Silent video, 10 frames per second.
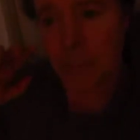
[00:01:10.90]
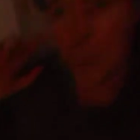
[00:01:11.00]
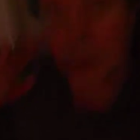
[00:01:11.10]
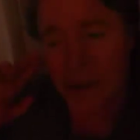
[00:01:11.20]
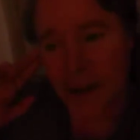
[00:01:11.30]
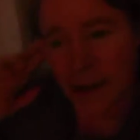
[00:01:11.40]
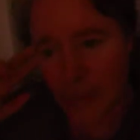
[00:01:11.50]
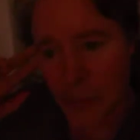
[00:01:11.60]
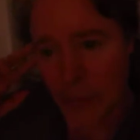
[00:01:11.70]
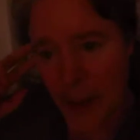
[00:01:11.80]
But then I thought,
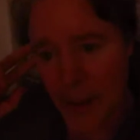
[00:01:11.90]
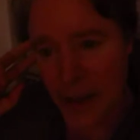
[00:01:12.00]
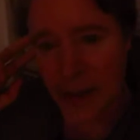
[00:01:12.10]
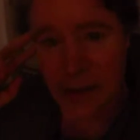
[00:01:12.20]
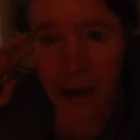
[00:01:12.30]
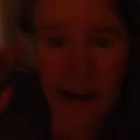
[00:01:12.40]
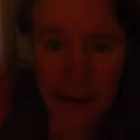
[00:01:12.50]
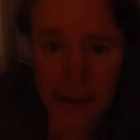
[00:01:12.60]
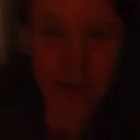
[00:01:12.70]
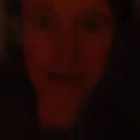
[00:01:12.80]
well, maybe it's not
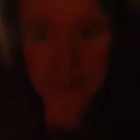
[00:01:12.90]
that.